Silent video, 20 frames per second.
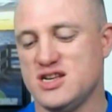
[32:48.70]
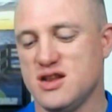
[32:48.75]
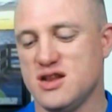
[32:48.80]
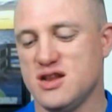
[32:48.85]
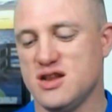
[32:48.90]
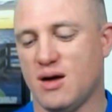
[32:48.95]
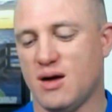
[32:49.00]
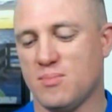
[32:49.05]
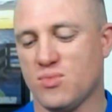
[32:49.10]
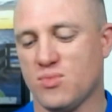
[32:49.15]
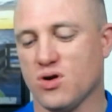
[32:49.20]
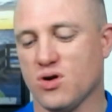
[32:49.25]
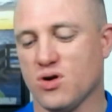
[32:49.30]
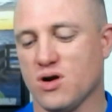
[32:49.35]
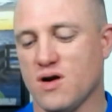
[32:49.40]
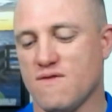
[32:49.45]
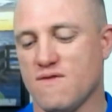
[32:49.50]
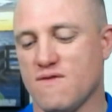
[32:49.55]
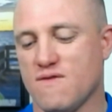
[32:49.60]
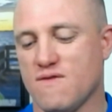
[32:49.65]
number
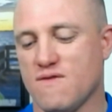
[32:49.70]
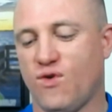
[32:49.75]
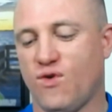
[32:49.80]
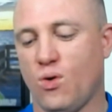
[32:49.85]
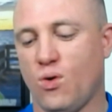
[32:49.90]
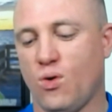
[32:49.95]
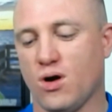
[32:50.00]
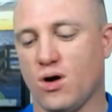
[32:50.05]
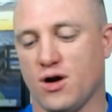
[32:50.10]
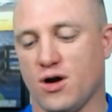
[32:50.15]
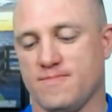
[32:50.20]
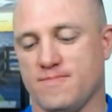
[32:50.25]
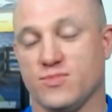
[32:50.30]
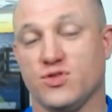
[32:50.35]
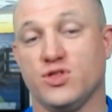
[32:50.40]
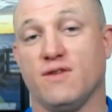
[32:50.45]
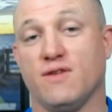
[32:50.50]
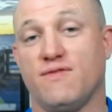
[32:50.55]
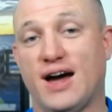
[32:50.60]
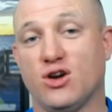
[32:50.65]
4.
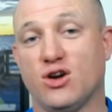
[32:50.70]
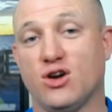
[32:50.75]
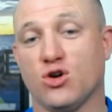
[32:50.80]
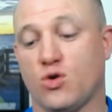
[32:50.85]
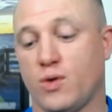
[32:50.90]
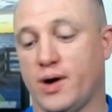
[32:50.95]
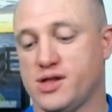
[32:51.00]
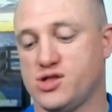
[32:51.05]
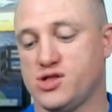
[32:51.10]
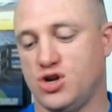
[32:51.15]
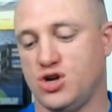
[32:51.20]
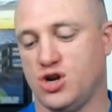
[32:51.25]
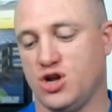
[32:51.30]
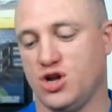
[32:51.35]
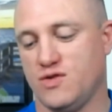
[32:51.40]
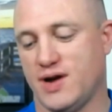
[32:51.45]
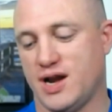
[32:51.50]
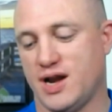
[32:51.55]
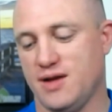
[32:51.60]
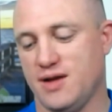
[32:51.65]
The final question. Are you
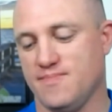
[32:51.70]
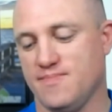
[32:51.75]
ready?